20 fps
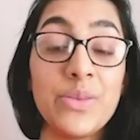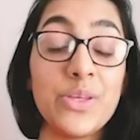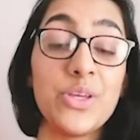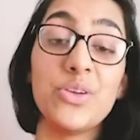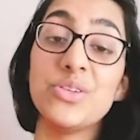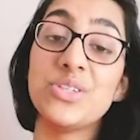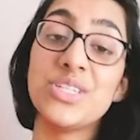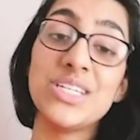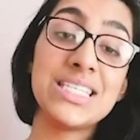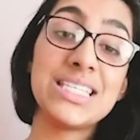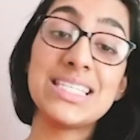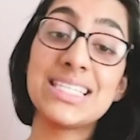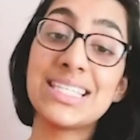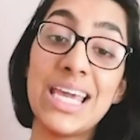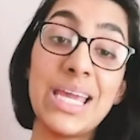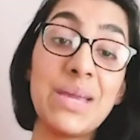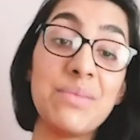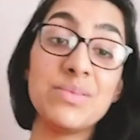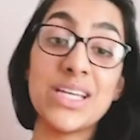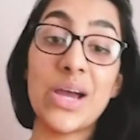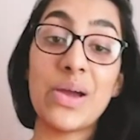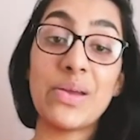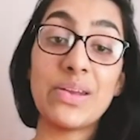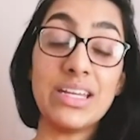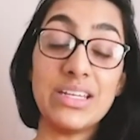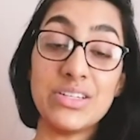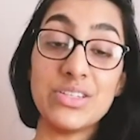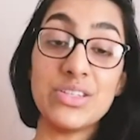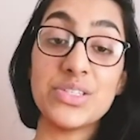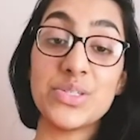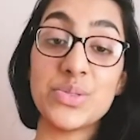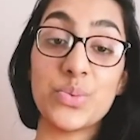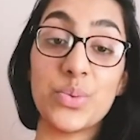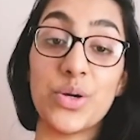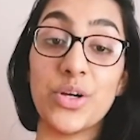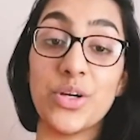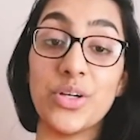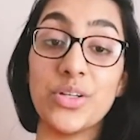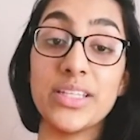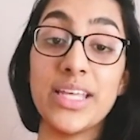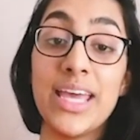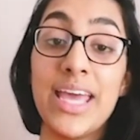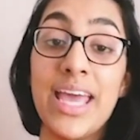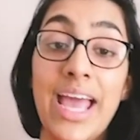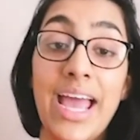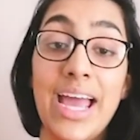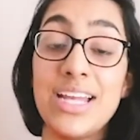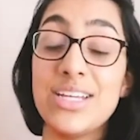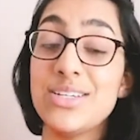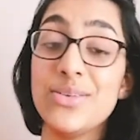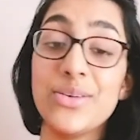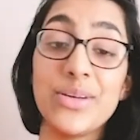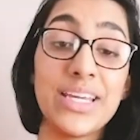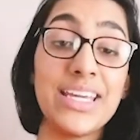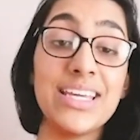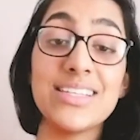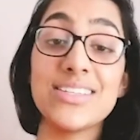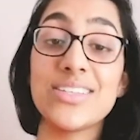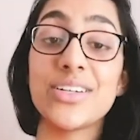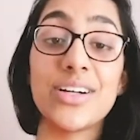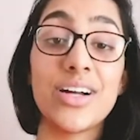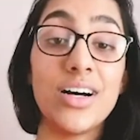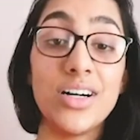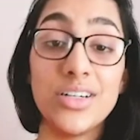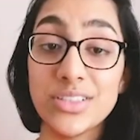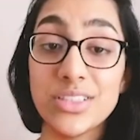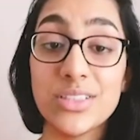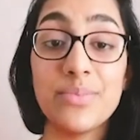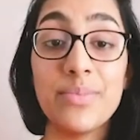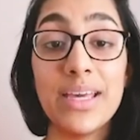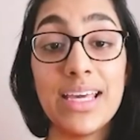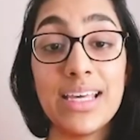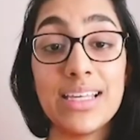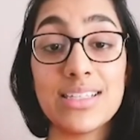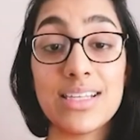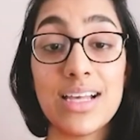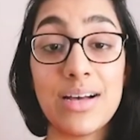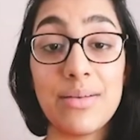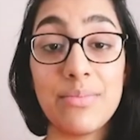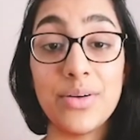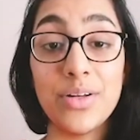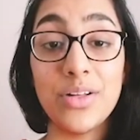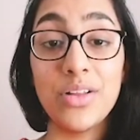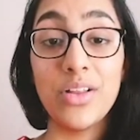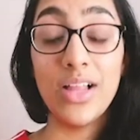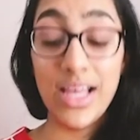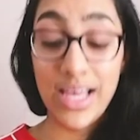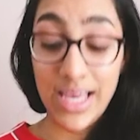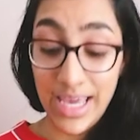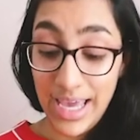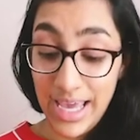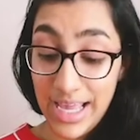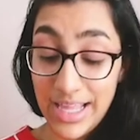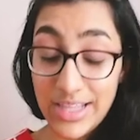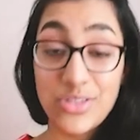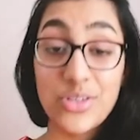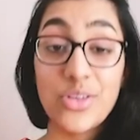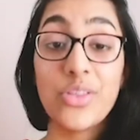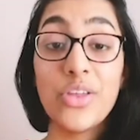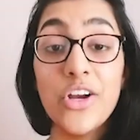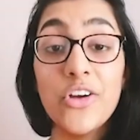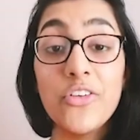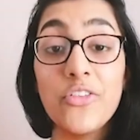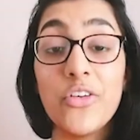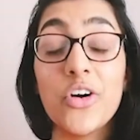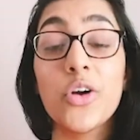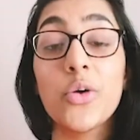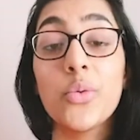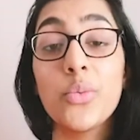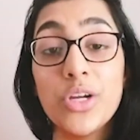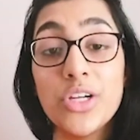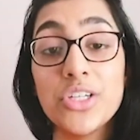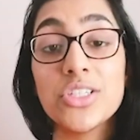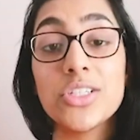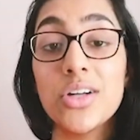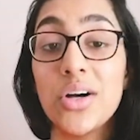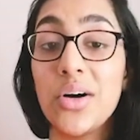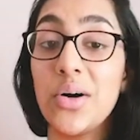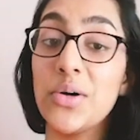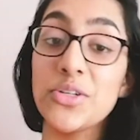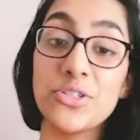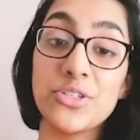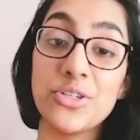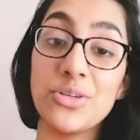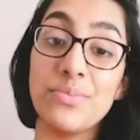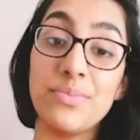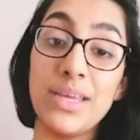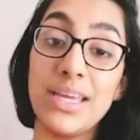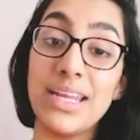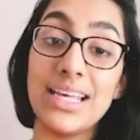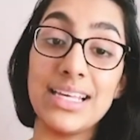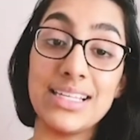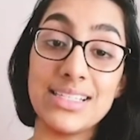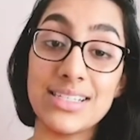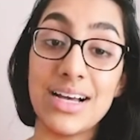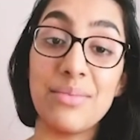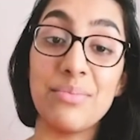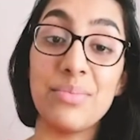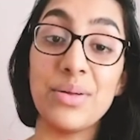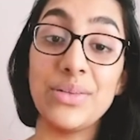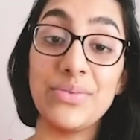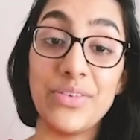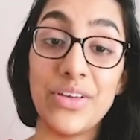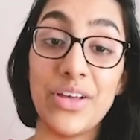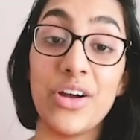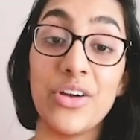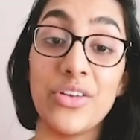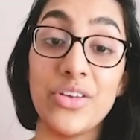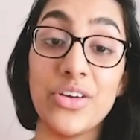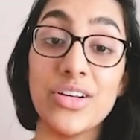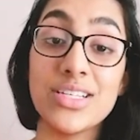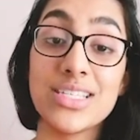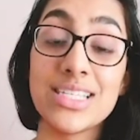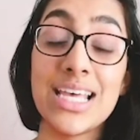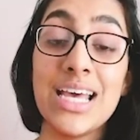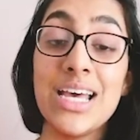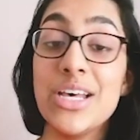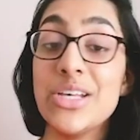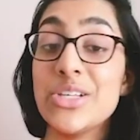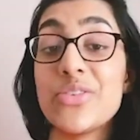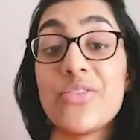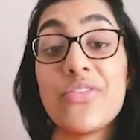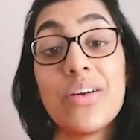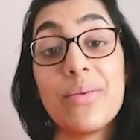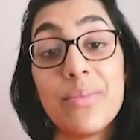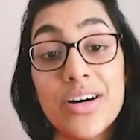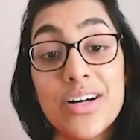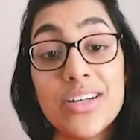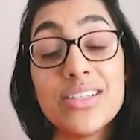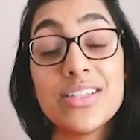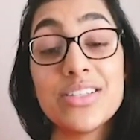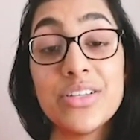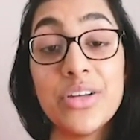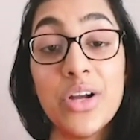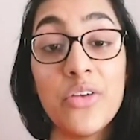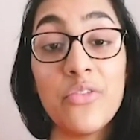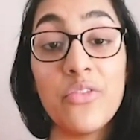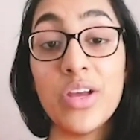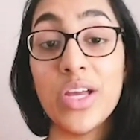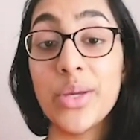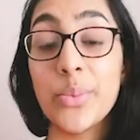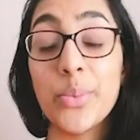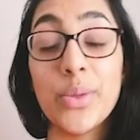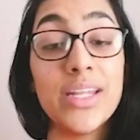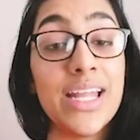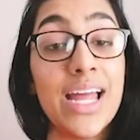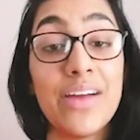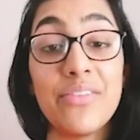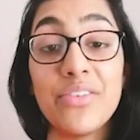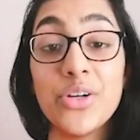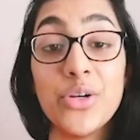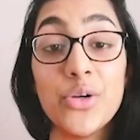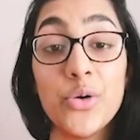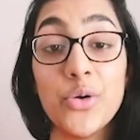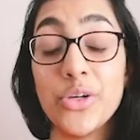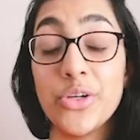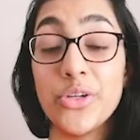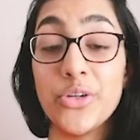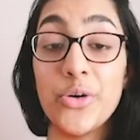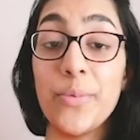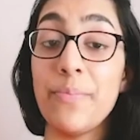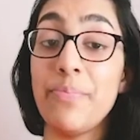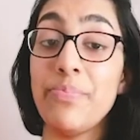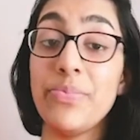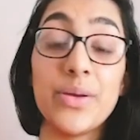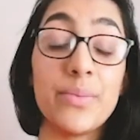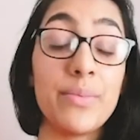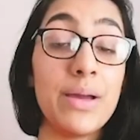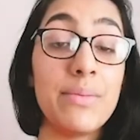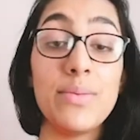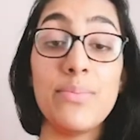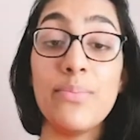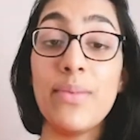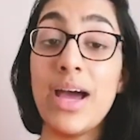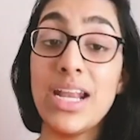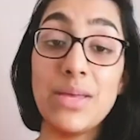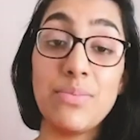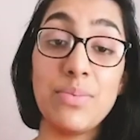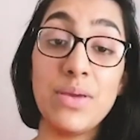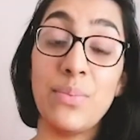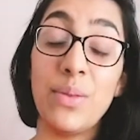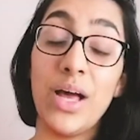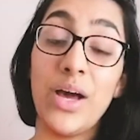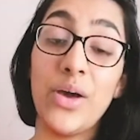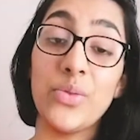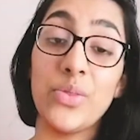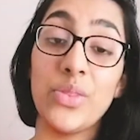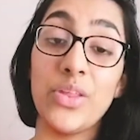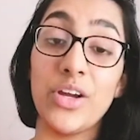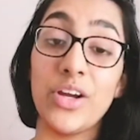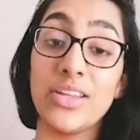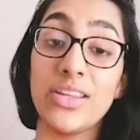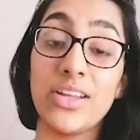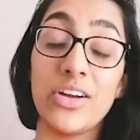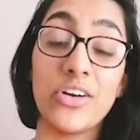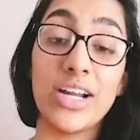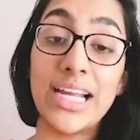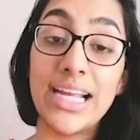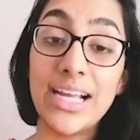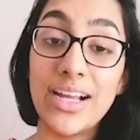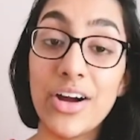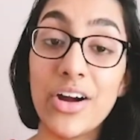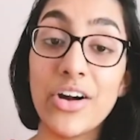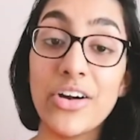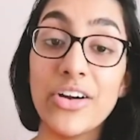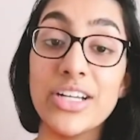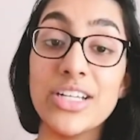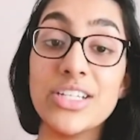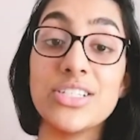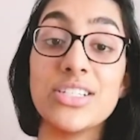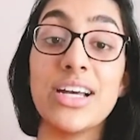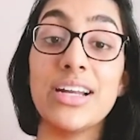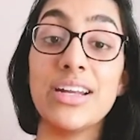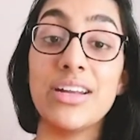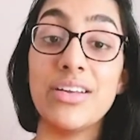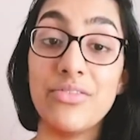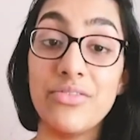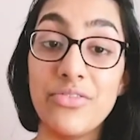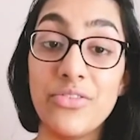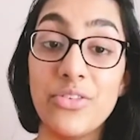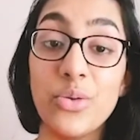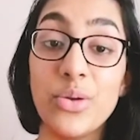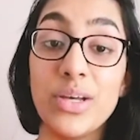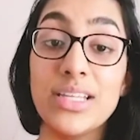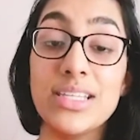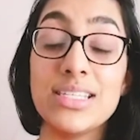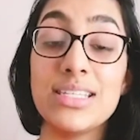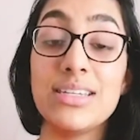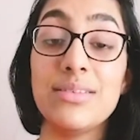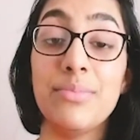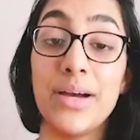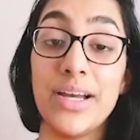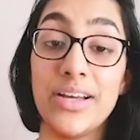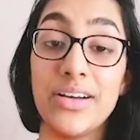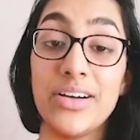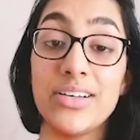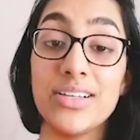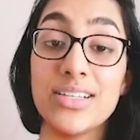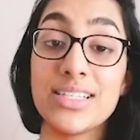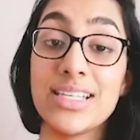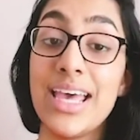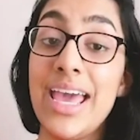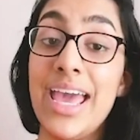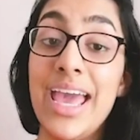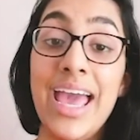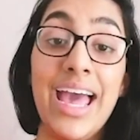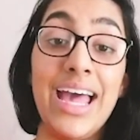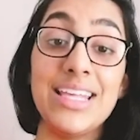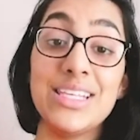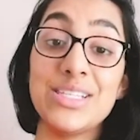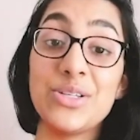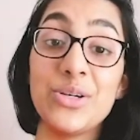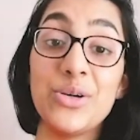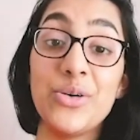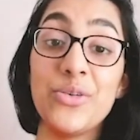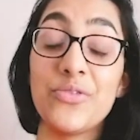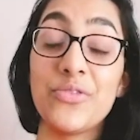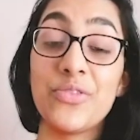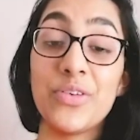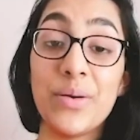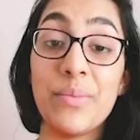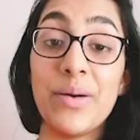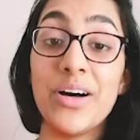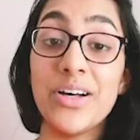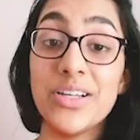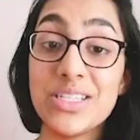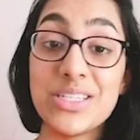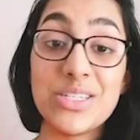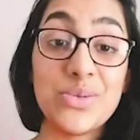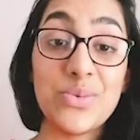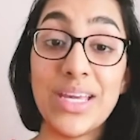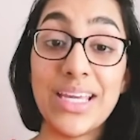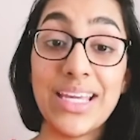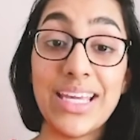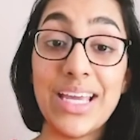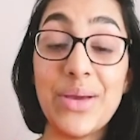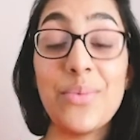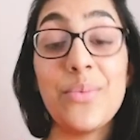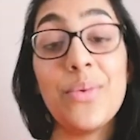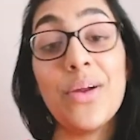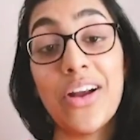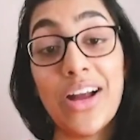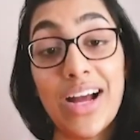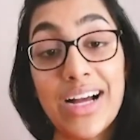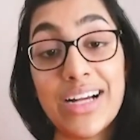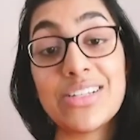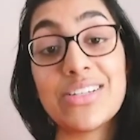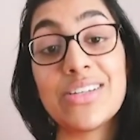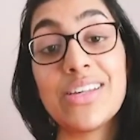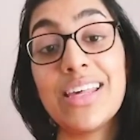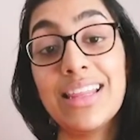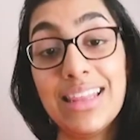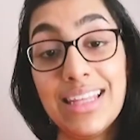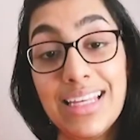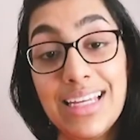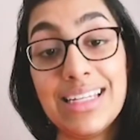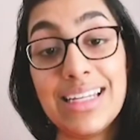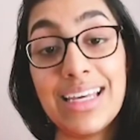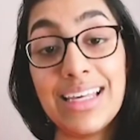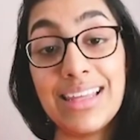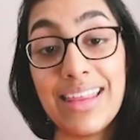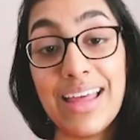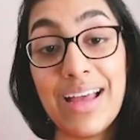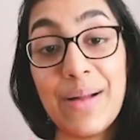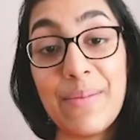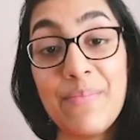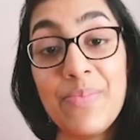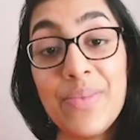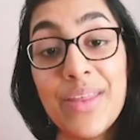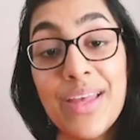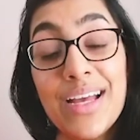You know, Jesus came down into this world, and you know, he is our ultimate example. And so therefore, we should also be an example for others. So from us serving, we never know, you know, there might be many people out there that are encouraged and influenced by us. And so from us doing it, we are actually leading them.